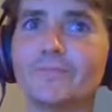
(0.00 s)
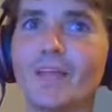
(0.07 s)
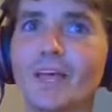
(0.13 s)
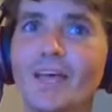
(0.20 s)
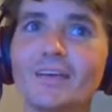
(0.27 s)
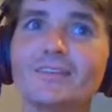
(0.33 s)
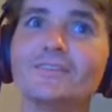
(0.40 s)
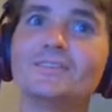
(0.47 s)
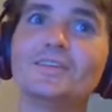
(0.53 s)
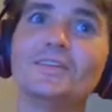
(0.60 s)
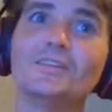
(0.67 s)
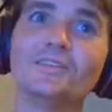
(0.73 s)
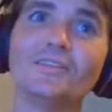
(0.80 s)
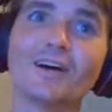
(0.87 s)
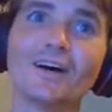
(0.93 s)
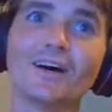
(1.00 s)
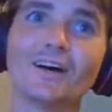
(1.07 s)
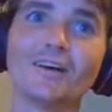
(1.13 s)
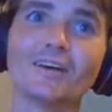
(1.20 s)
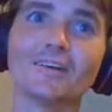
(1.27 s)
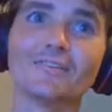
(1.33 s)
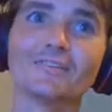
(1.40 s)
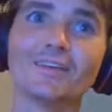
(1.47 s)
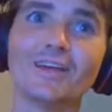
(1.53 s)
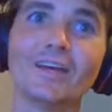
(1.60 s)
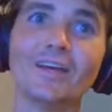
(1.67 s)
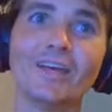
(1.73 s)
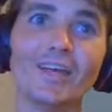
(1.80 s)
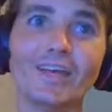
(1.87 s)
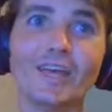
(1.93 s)
I had to see the doc.
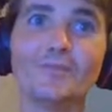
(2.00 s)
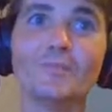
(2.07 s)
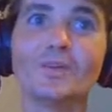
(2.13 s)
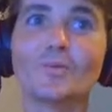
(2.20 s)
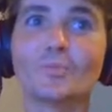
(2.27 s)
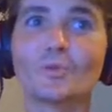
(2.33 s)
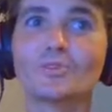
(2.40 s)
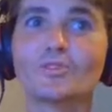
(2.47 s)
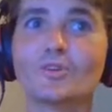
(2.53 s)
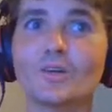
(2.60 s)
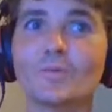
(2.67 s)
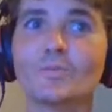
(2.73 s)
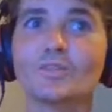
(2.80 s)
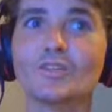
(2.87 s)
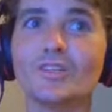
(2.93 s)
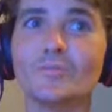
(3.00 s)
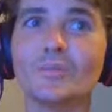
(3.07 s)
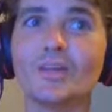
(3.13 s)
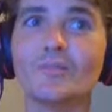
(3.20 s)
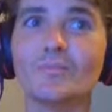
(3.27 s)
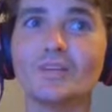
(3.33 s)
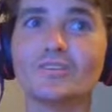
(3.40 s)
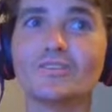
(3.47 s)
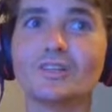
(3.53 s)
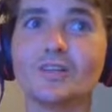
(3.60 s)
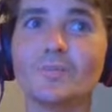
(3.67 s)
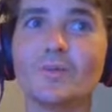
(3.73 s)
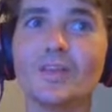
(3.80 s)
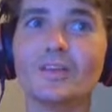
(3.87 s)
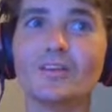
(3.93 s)
He gave me a prescription that made me
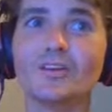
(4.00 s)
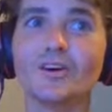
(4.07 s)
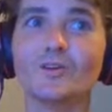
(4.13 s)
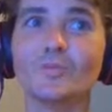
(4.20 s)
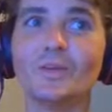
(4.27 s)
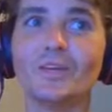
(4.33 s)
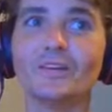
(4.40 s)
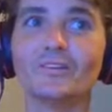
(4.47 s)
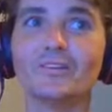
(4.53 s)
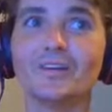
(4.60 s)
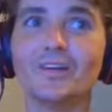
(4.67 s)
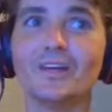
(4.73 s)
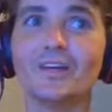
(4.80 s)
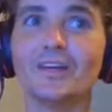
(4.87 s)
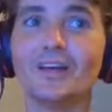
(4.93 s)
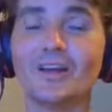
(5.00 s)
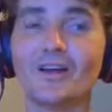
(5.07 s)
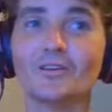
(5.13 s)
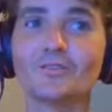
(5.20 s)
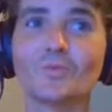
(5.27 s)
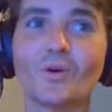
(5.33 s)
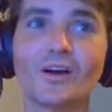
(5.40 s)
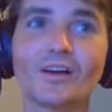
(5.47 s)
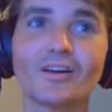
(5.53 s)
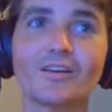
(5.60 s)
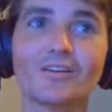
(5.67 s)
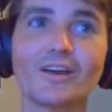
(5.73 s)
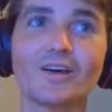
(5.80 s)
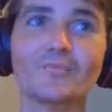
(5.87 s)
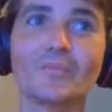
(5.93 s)
sleepy and dopey, and I was walking
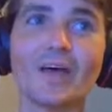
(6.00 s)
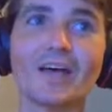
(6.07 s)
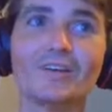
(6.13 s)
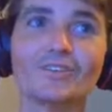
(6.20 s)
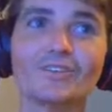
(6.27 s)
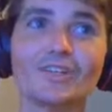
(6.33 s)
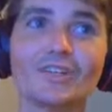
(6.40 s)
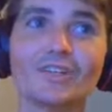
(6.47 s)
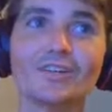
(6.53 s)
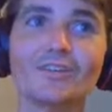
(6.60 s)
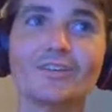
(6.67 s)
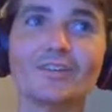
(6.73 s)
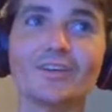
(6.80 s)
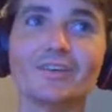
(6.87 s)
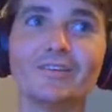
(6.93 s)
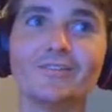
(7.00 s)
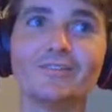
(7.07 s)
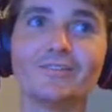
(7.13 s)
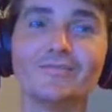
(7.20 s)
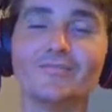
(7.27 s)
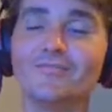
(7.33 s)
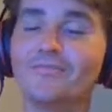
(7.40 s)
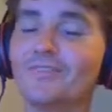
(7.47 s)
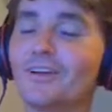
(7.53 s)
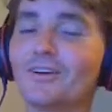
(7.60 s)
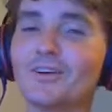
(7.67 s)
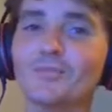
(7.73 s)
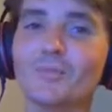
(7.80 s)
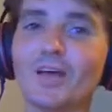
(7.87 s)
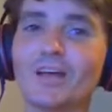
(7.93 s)
around bashing into things.
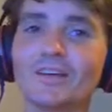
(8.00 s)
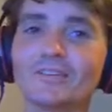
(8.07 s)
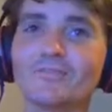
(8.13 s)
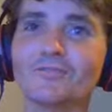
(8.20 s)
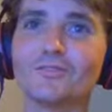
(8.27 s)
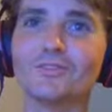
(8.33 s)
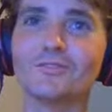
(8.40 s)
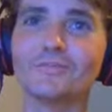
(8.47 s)
Very bashful.